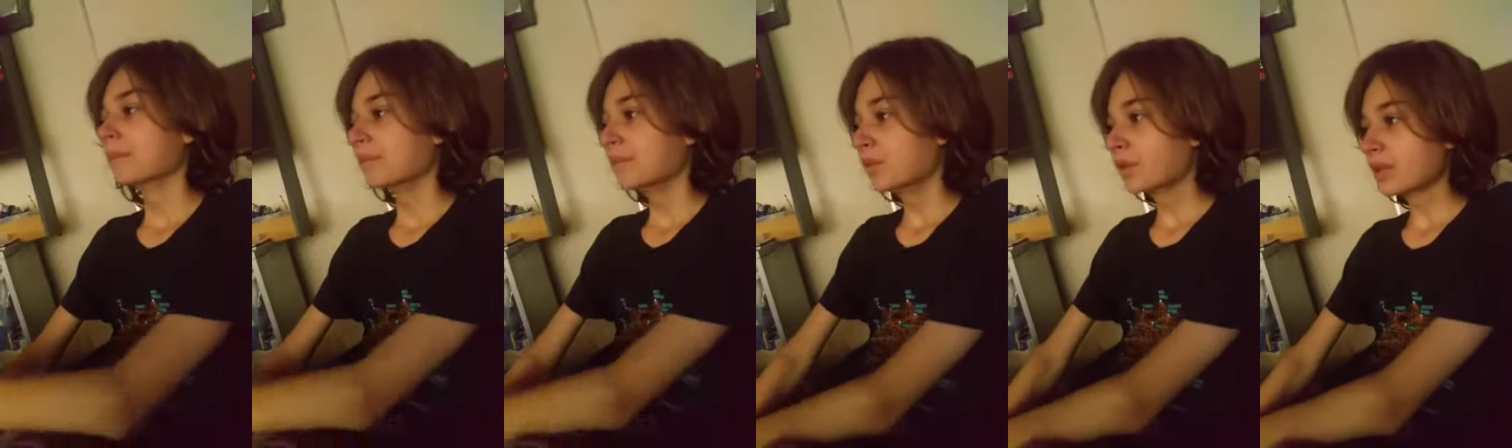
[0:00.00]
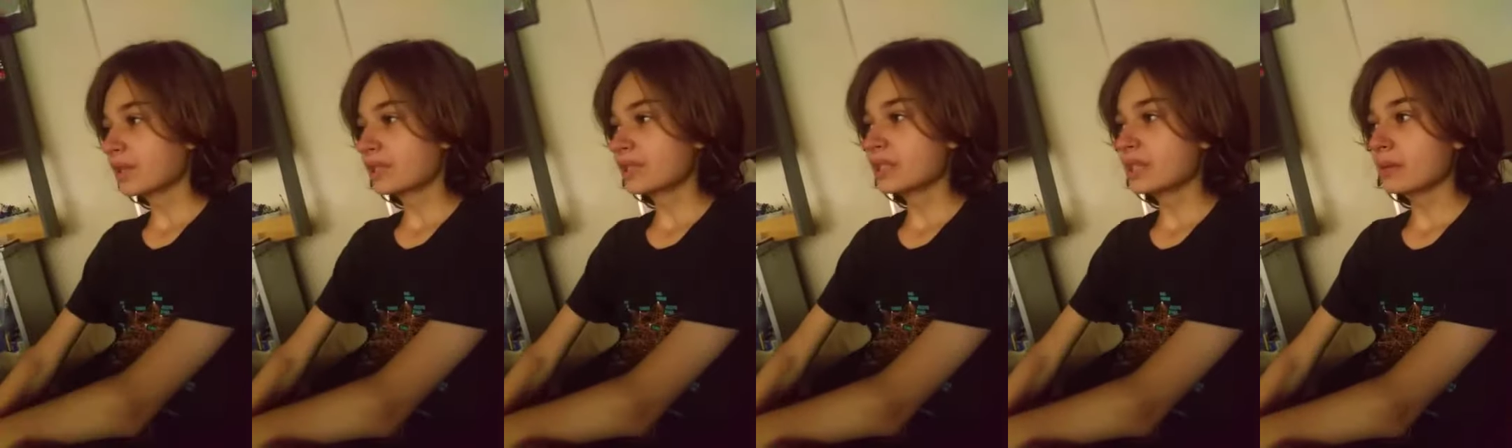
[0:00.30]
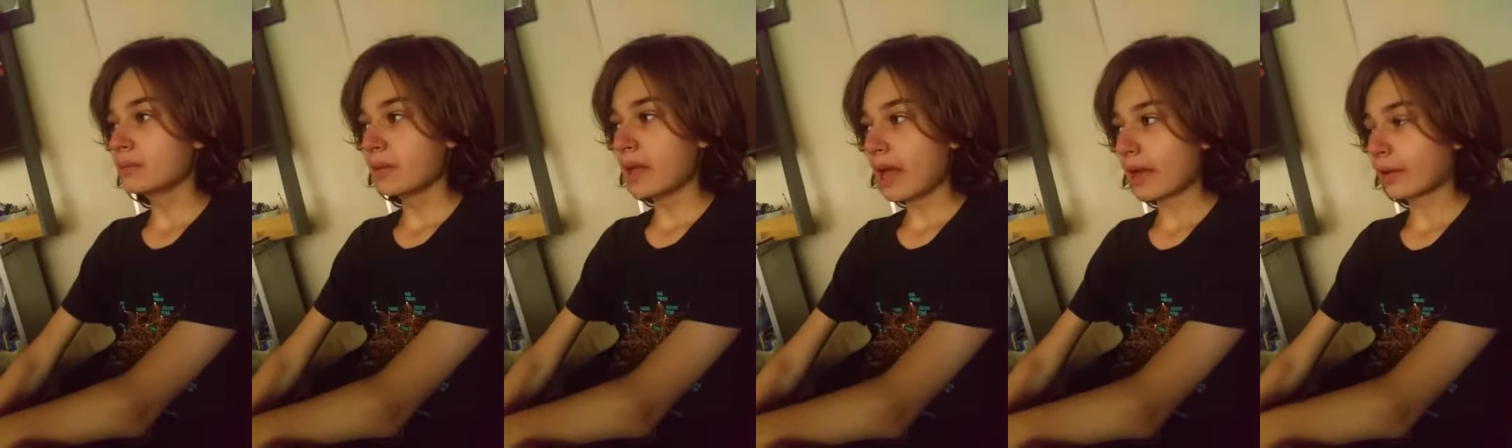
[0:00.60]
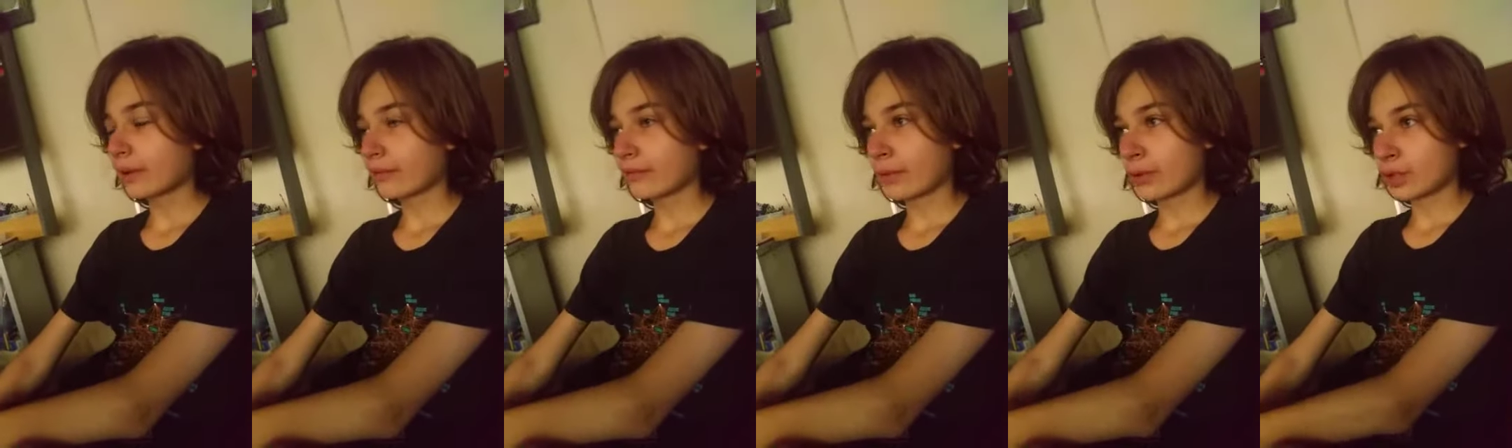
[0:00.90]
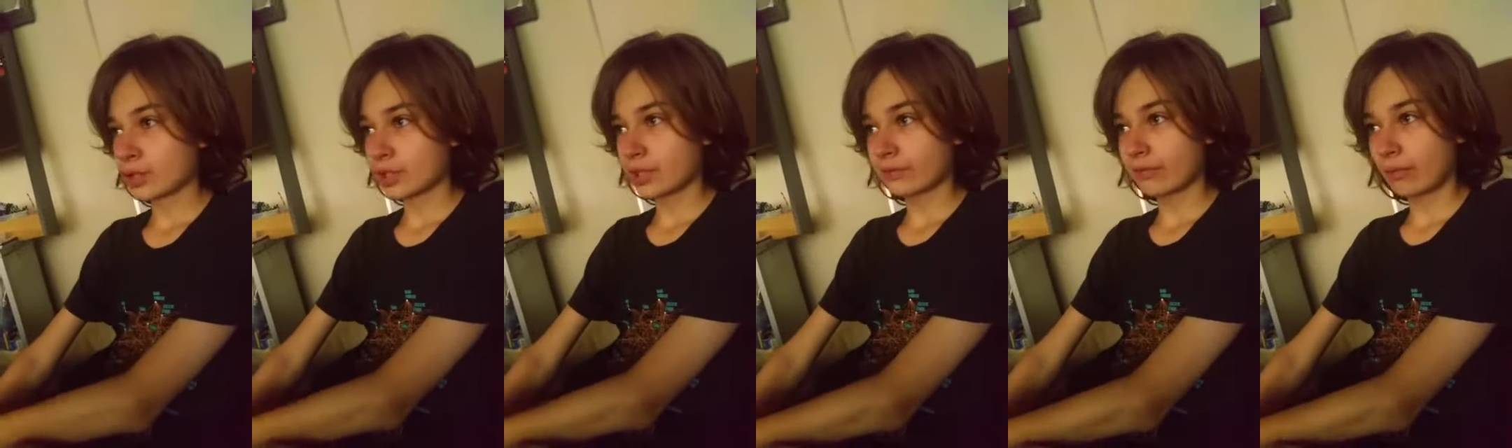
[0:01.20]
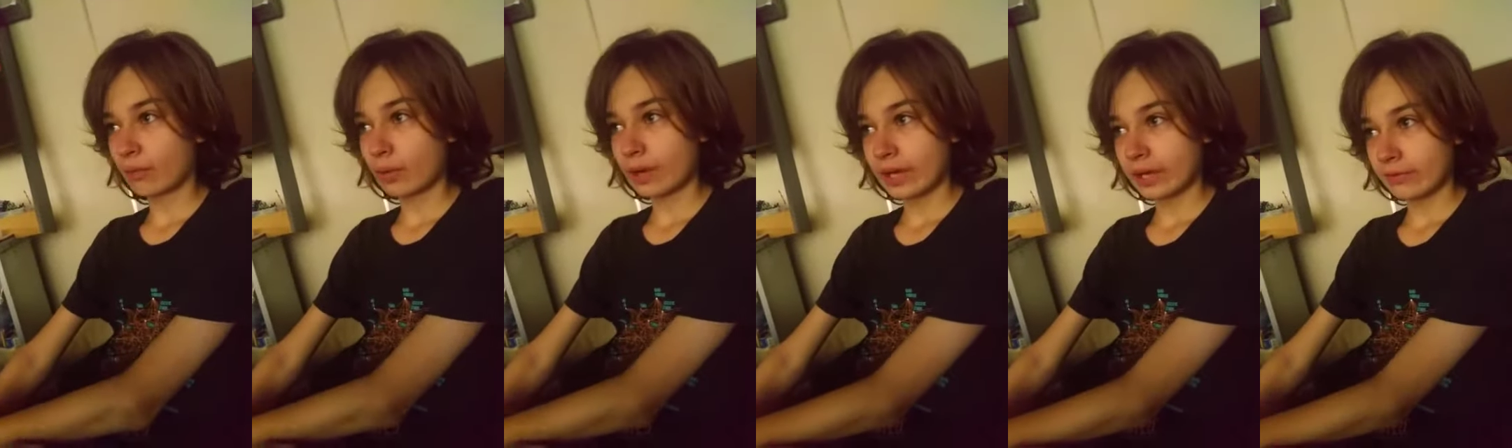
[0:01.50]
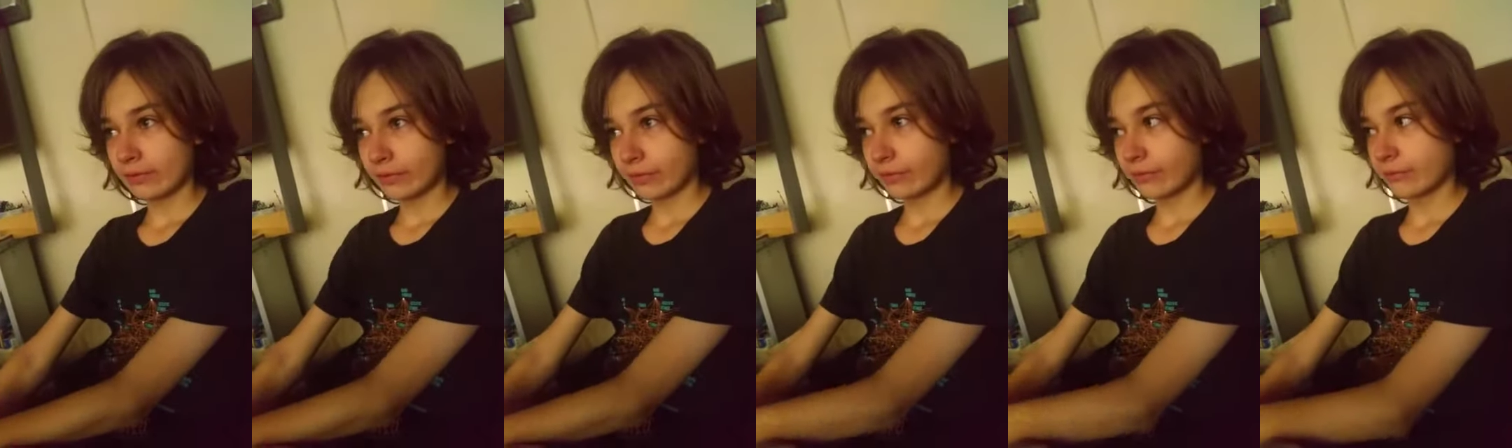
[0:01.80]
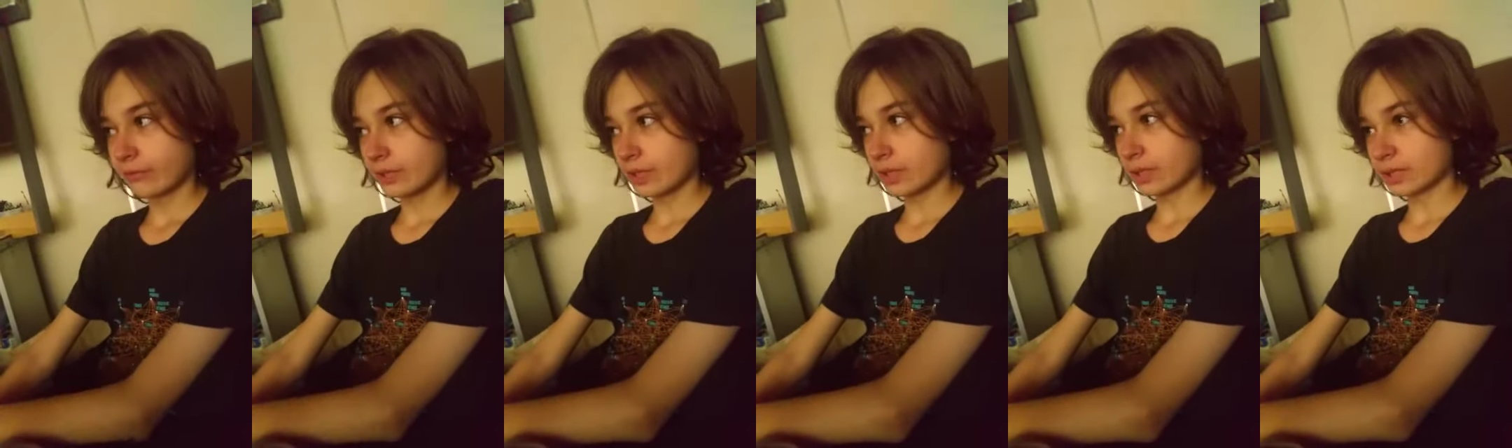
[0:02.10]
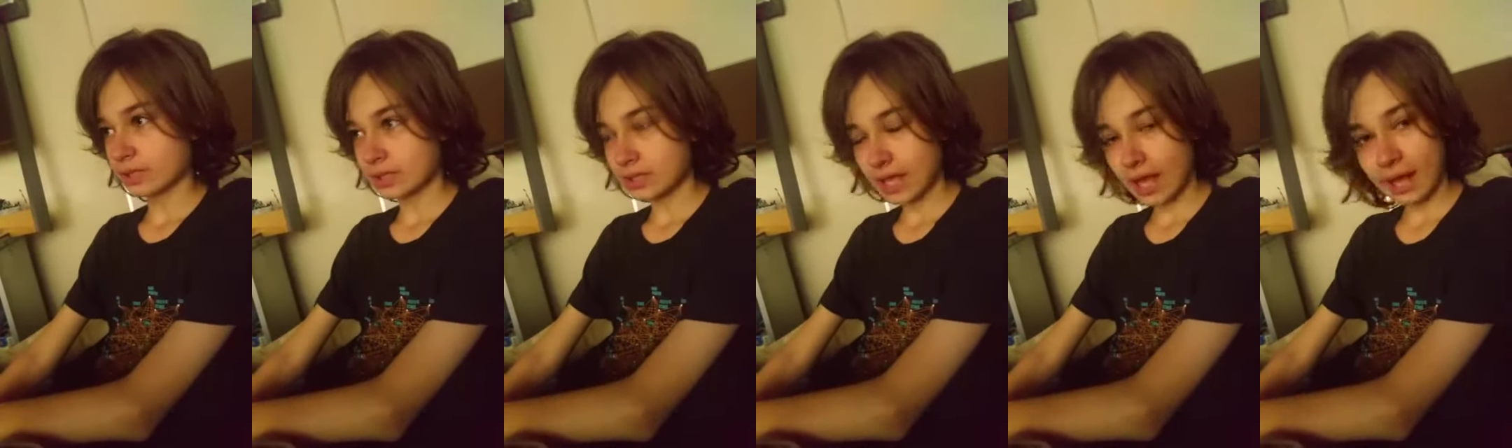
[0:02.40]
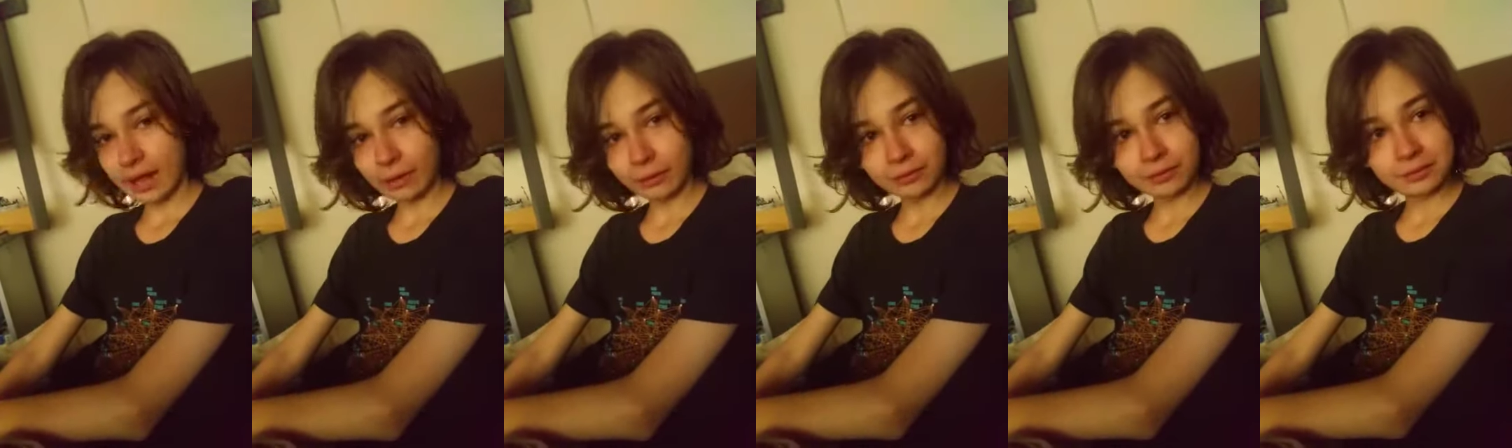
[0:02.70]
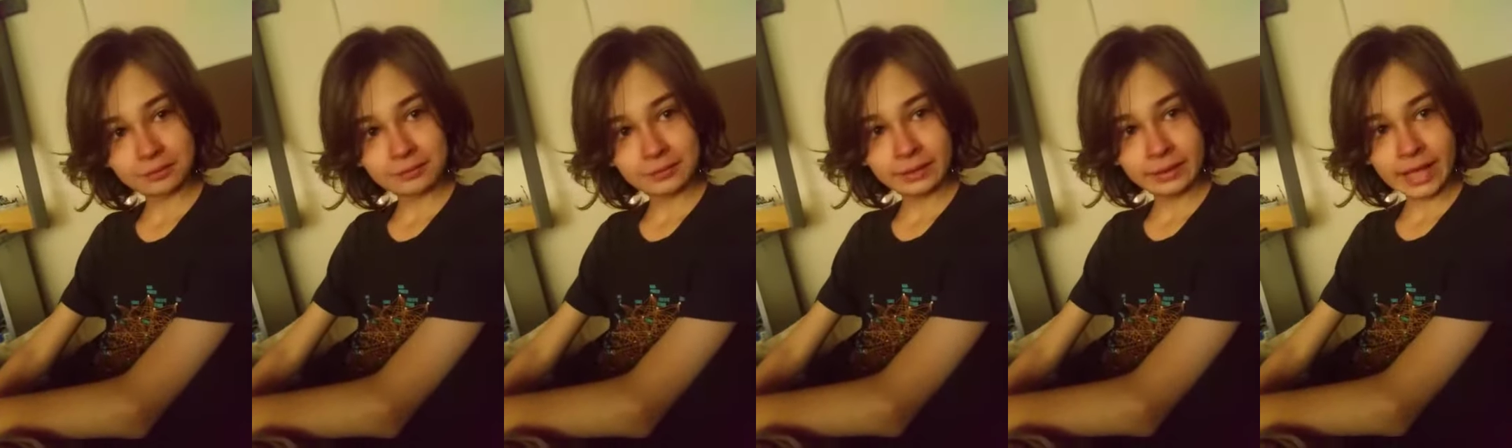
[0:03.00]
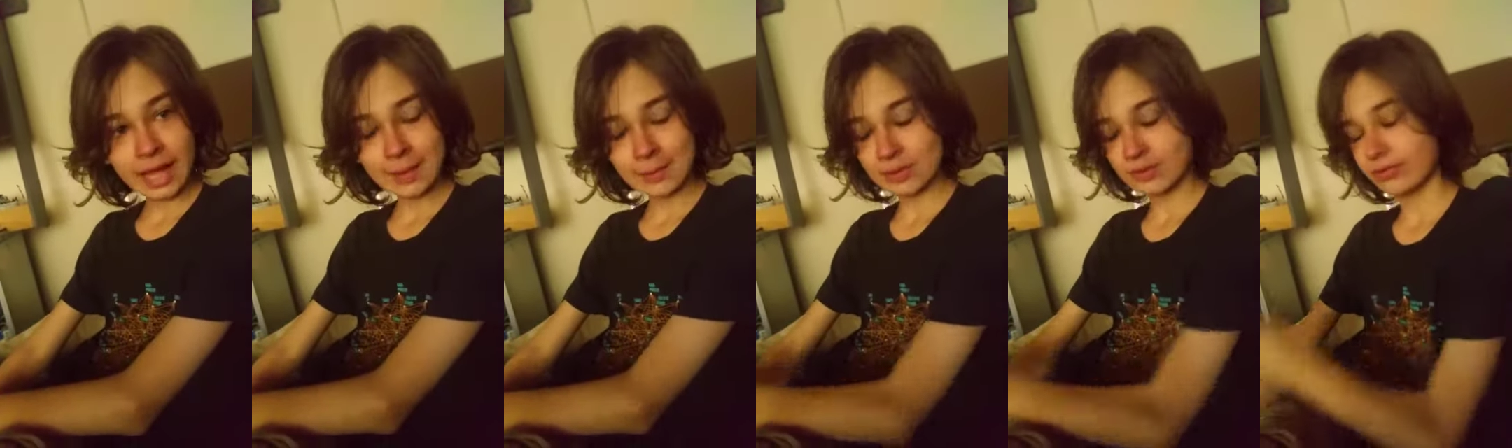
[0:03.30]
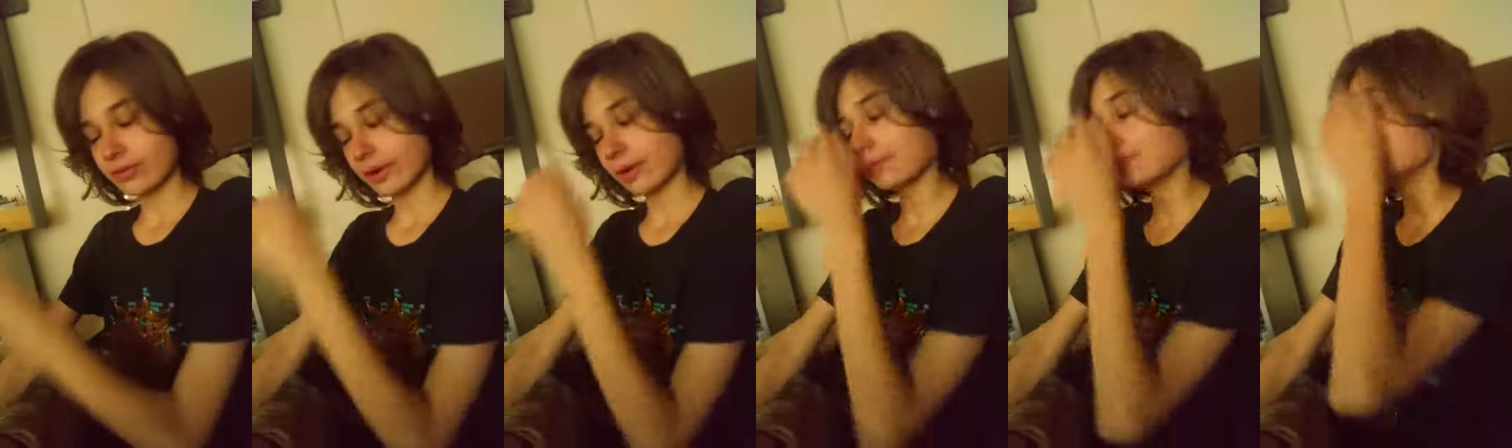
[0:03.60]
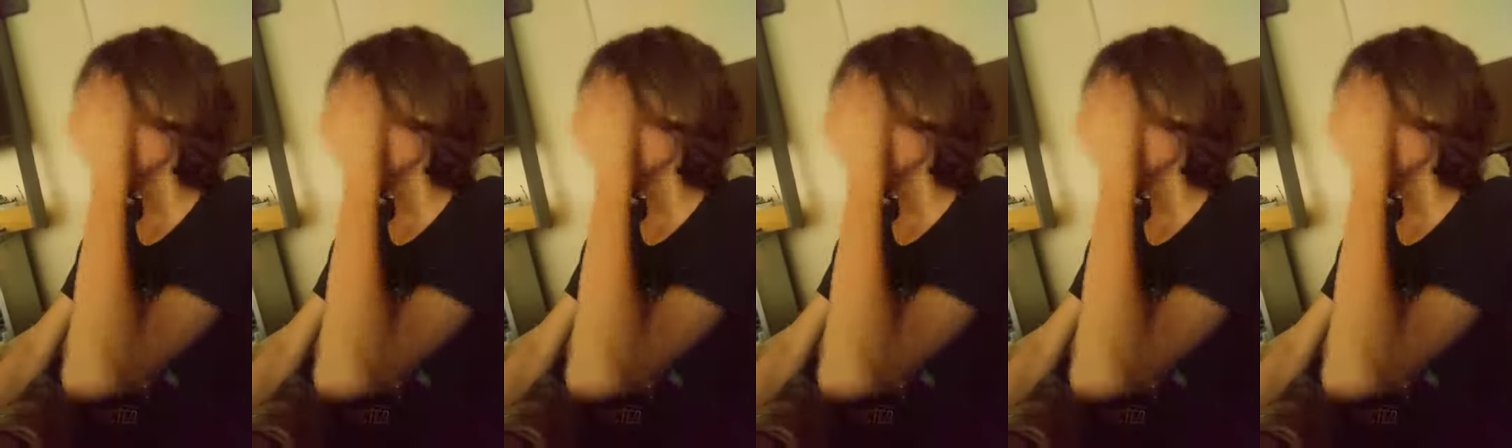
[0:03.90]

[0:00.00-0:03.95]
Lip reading: you can see a macro version of a wave via sound and atmosphere.